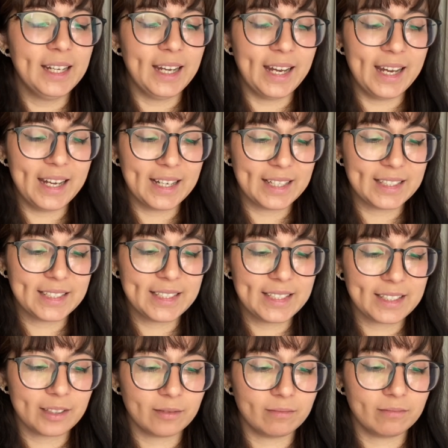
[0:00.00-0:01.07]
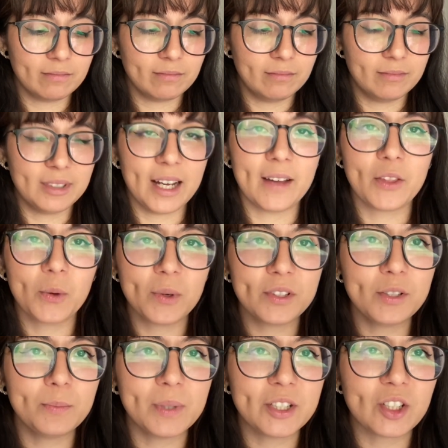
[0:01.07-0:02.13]
And Yeah, there
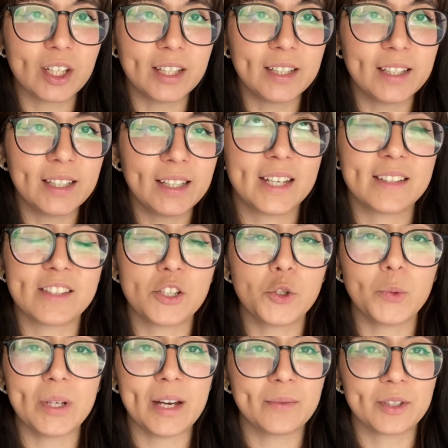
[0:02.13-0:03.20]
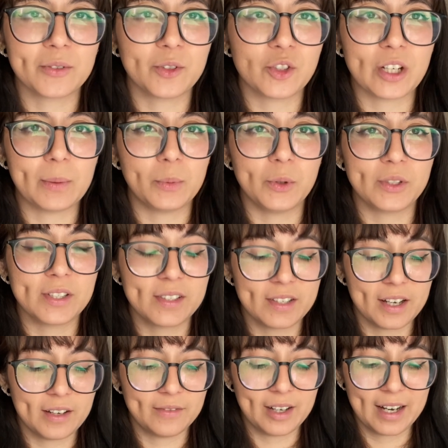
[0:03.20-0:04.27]
wasn't much in it, and since we have different shampoos and
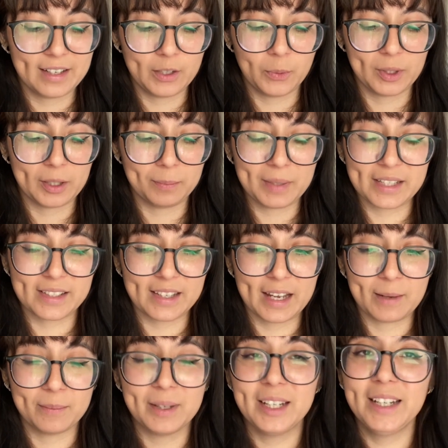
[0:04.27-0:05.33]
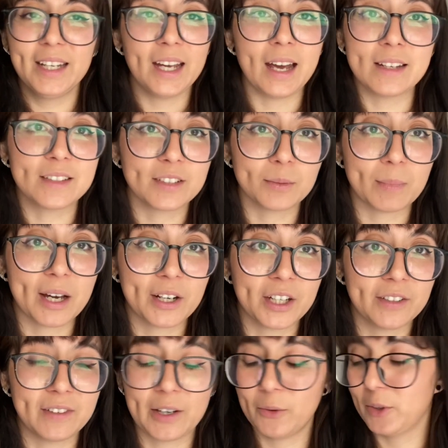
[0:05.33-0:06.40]
stuff, I didn't want to mix them. It doesn't matter
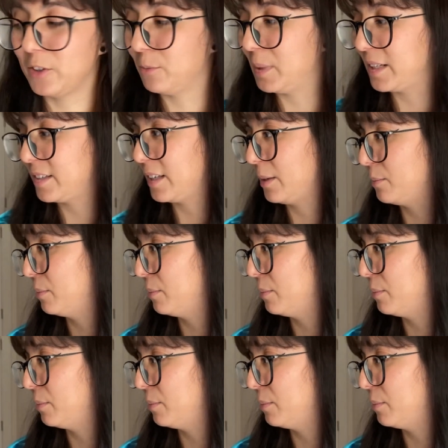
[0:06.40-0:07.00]
if I would have mixed them,